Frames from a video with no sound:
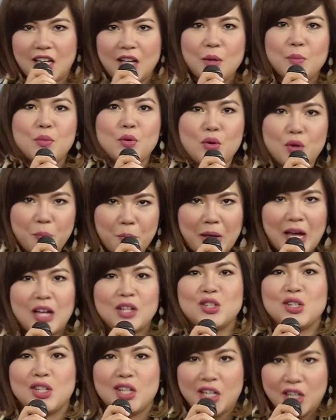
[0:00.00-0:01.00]
Beauty
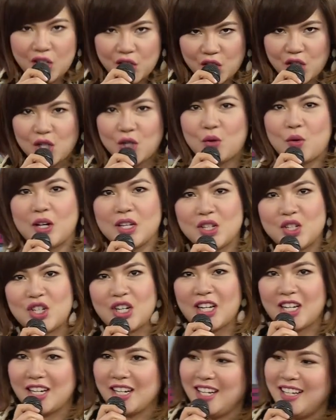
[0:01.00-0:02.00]
pageant-ish question.